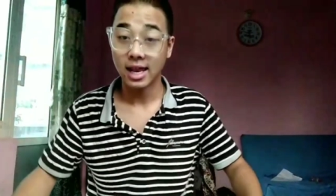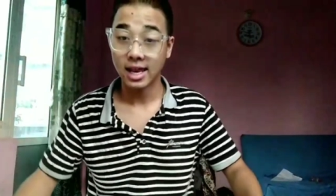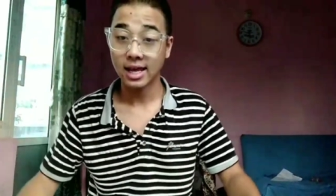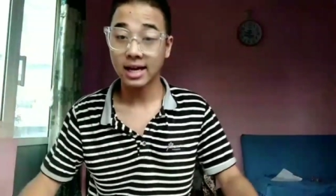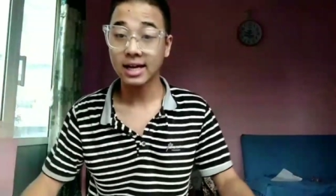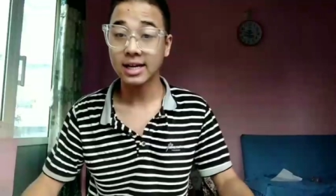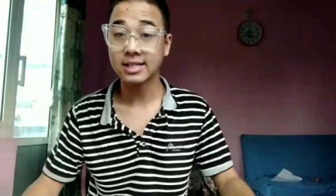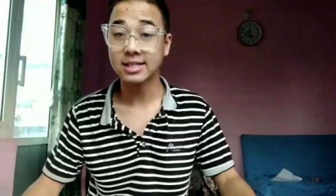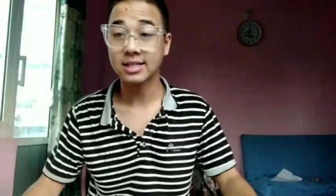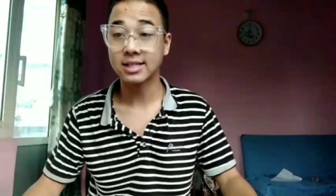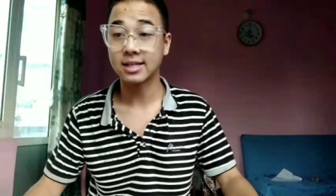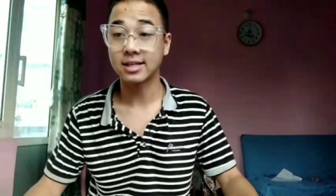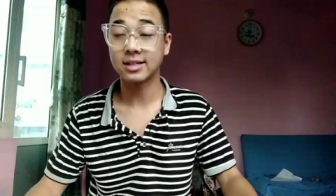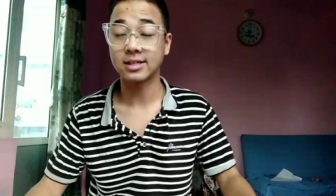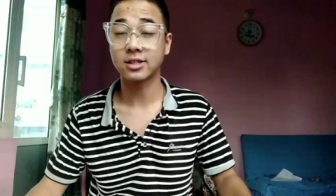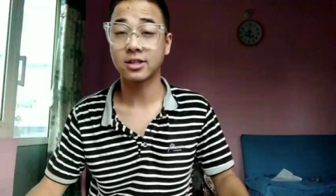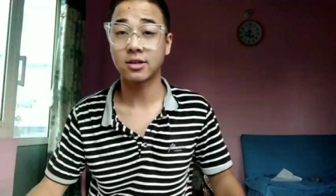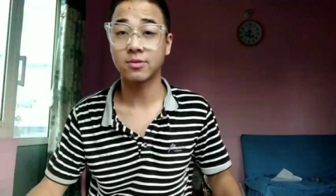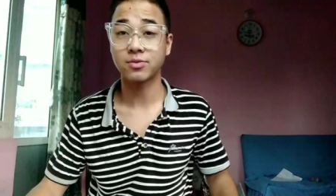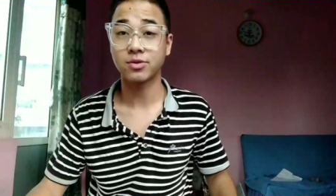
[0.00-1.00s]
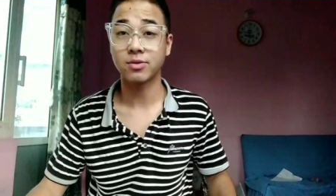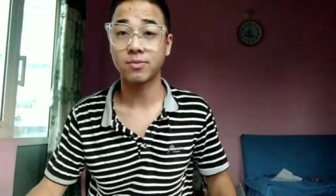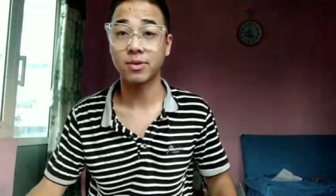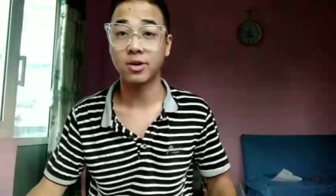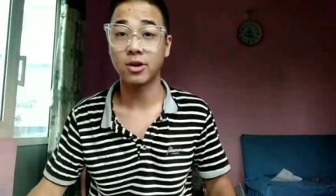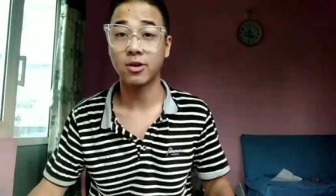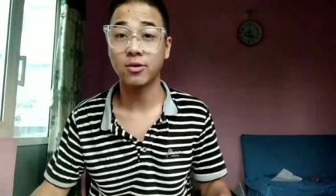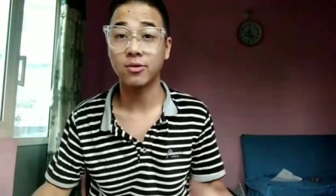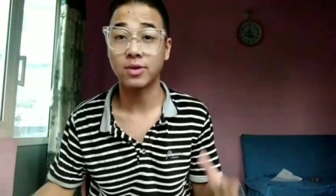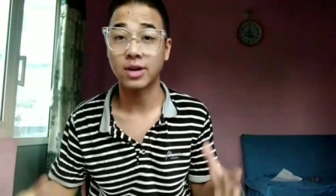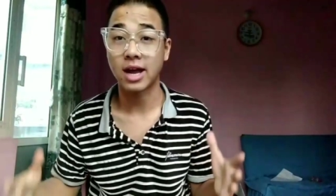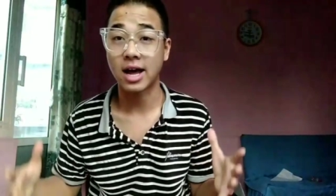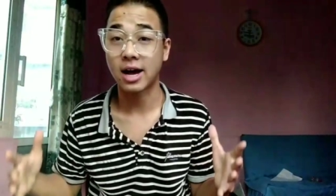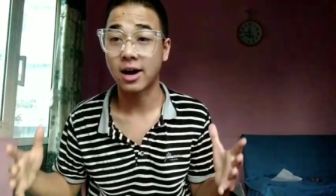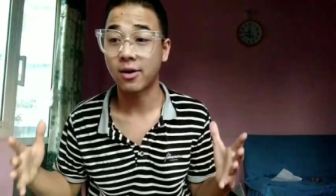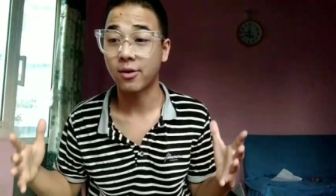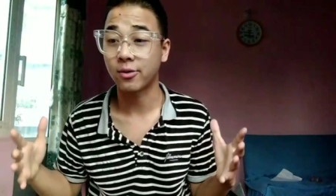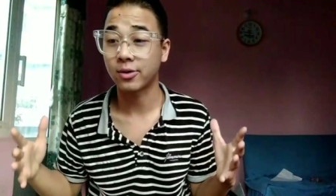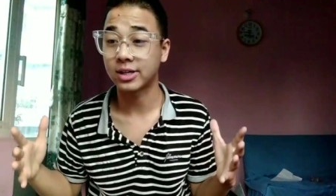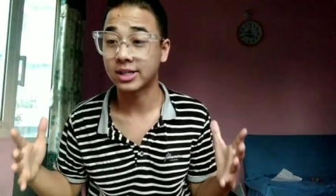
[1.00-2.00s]
Link is in the description below.
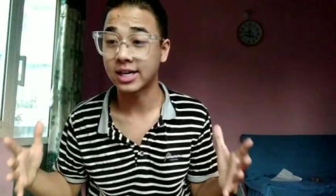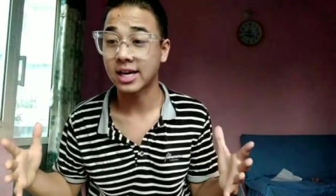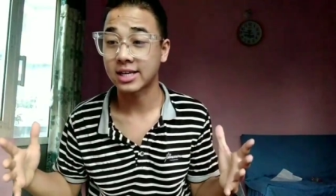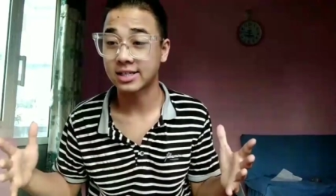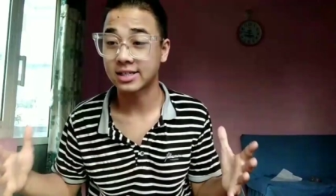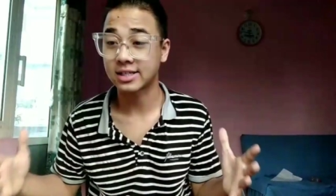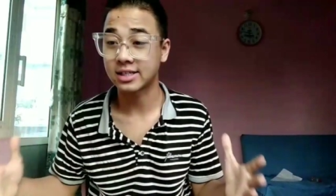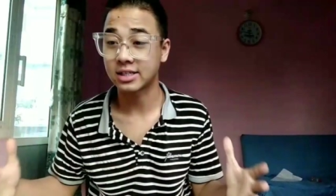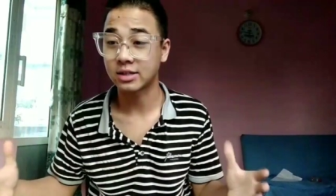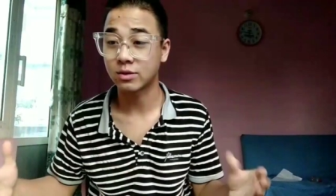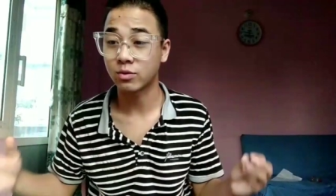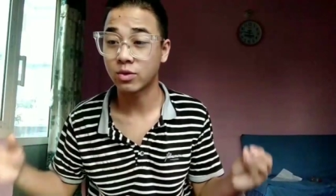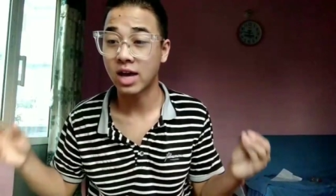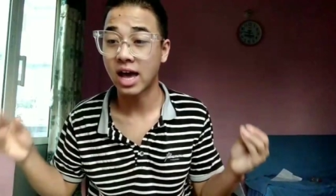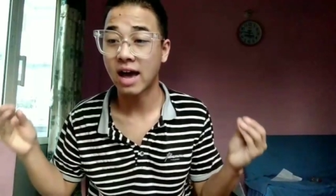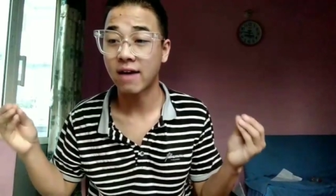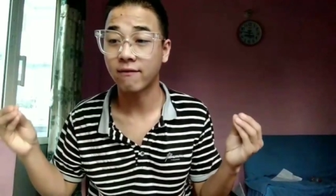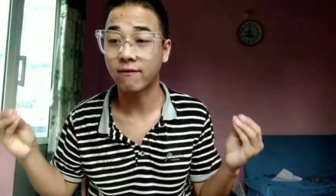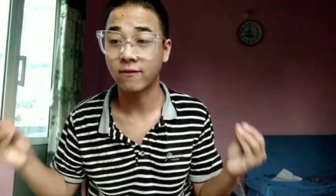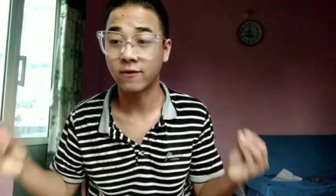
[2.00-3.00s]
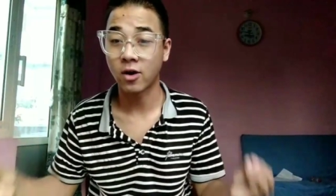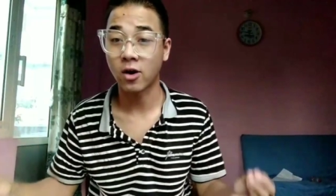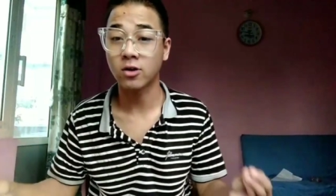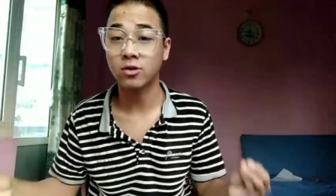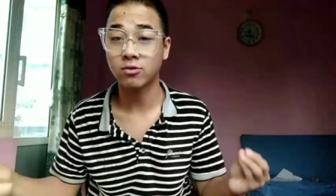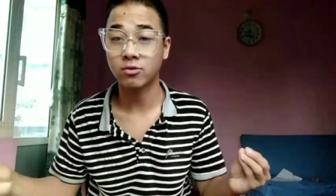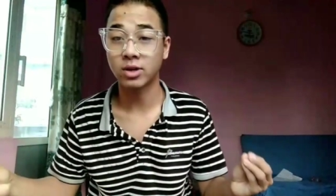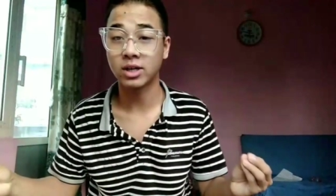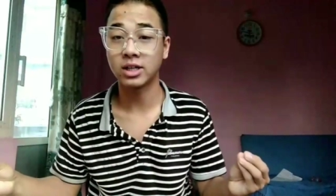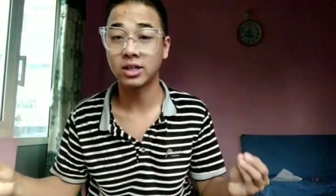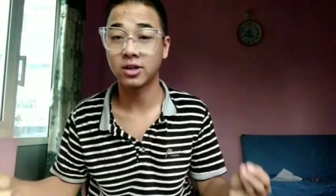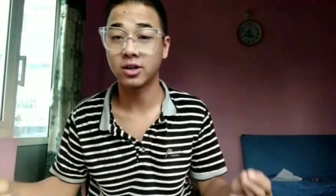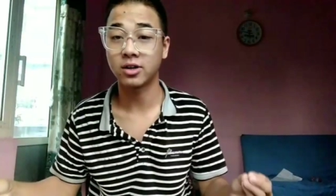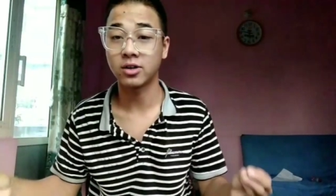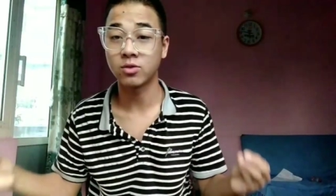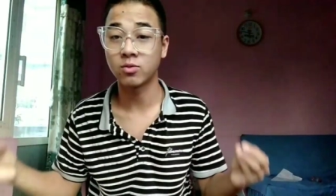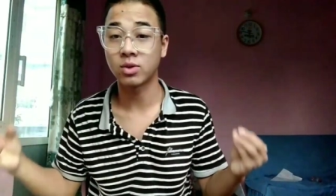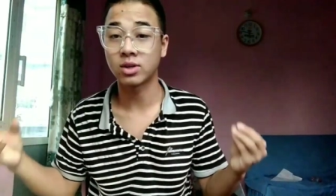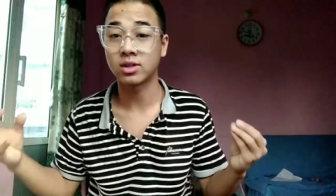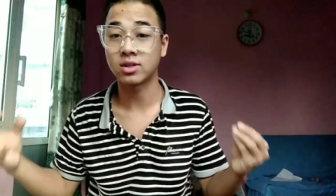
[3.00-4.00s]
Now, yes, we have not really
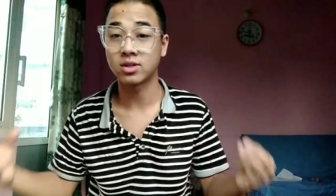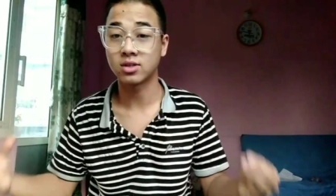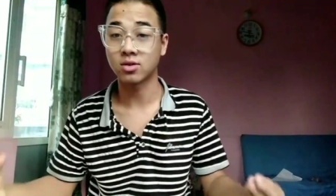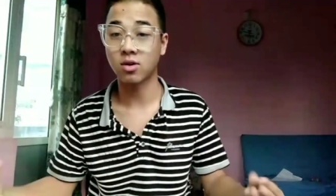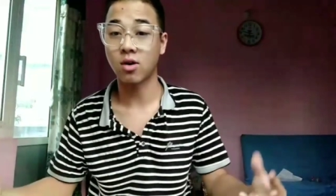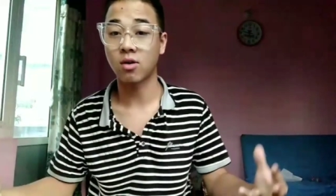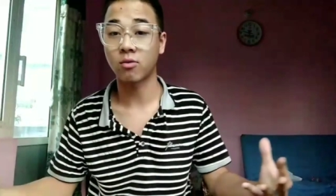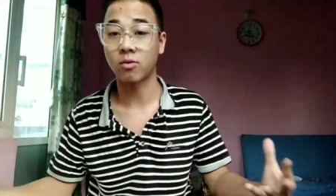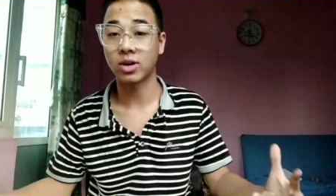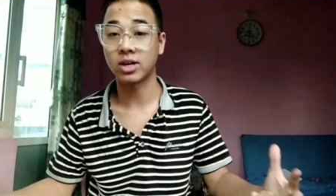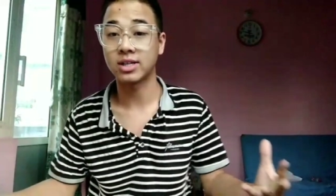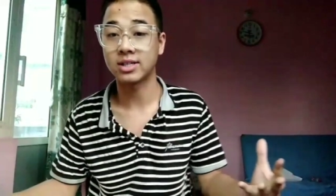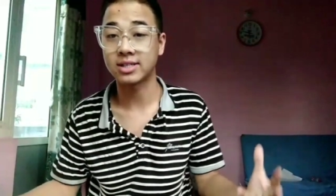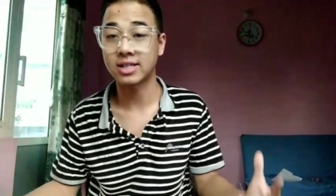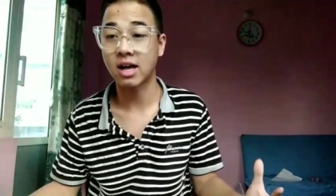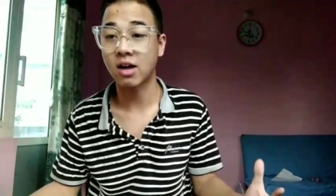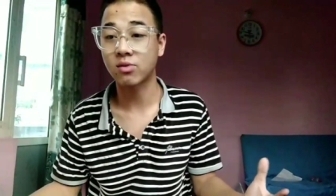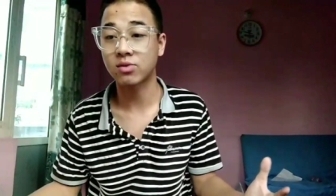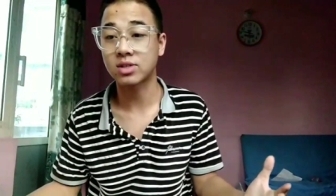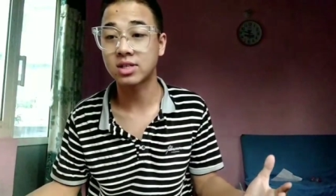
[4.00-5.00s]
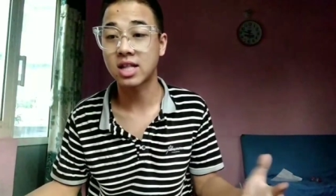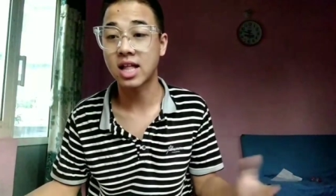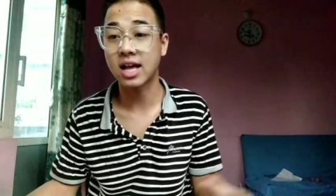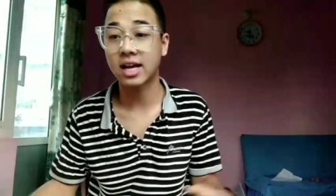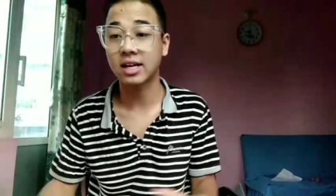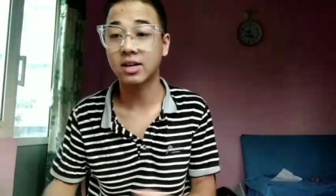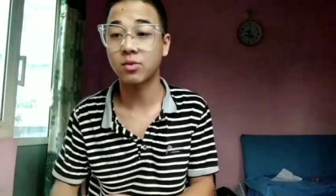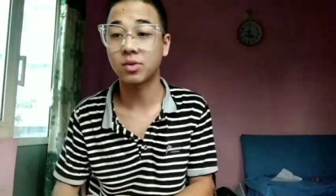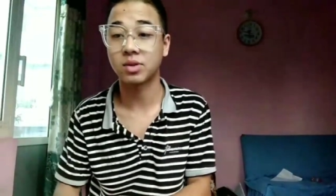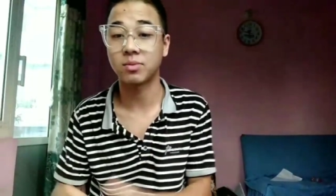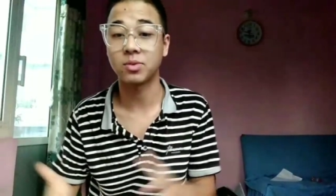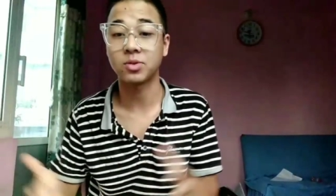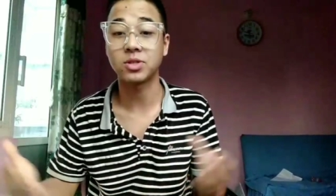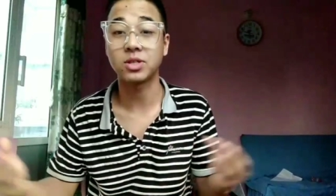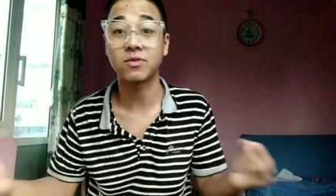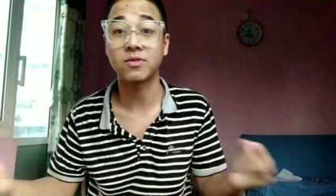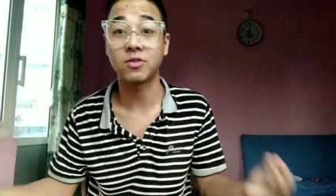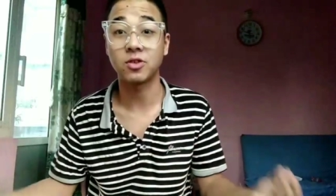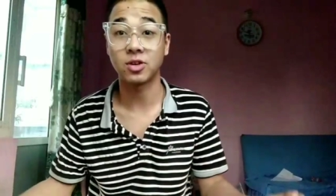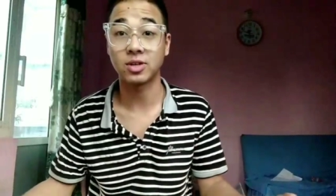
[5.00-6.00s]
heard what the song really sounds like, what the
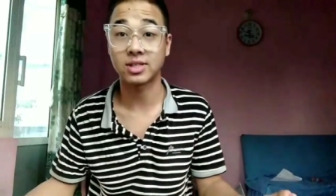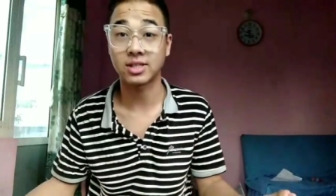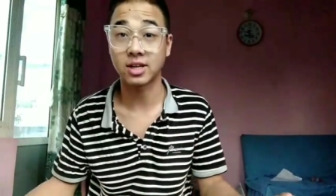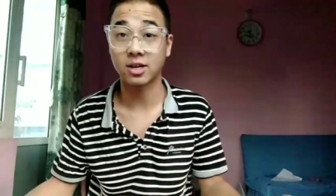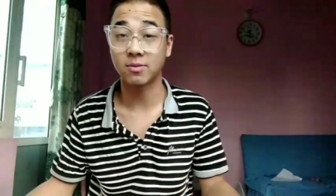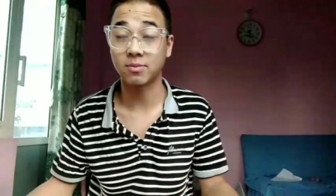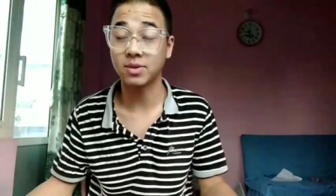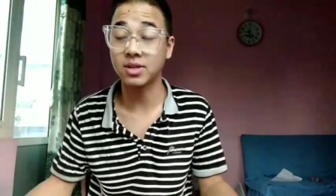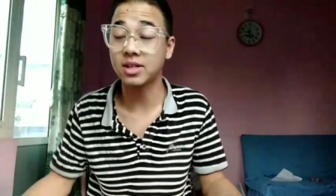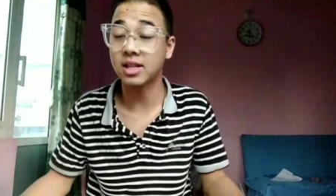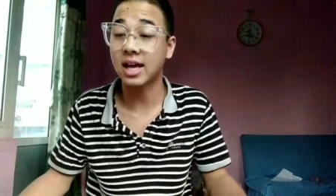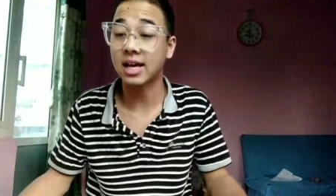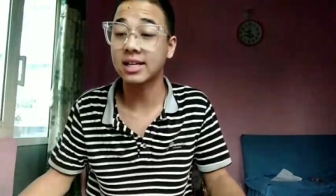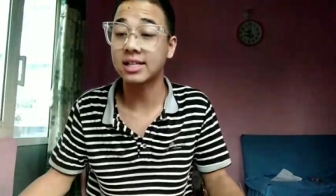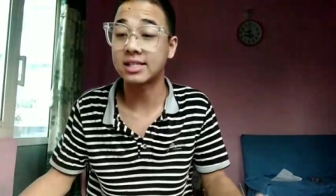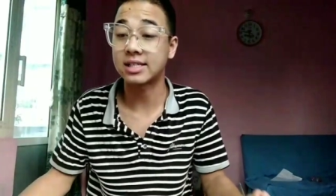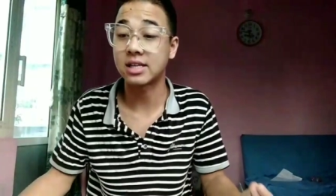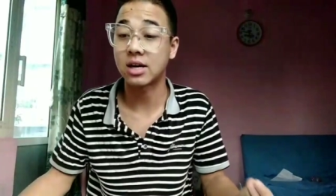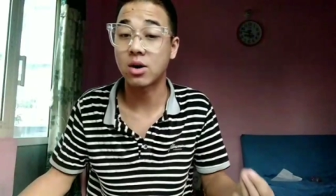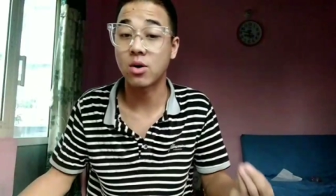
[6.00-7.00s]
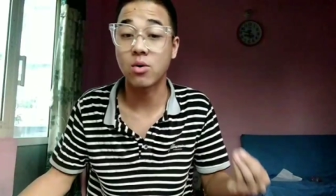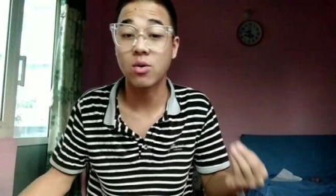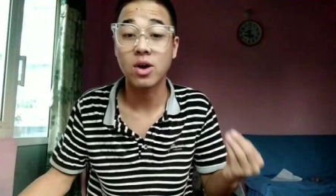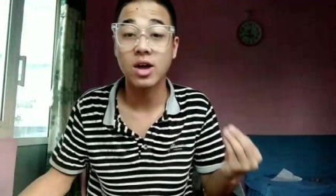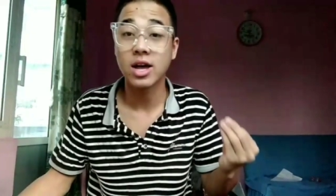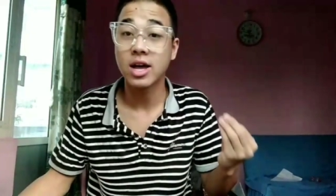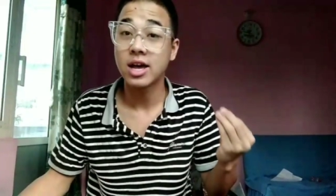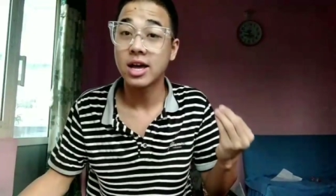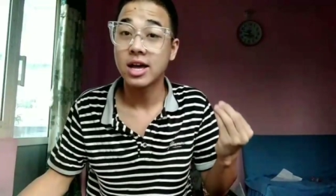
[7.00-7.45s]
music video is going to be like, so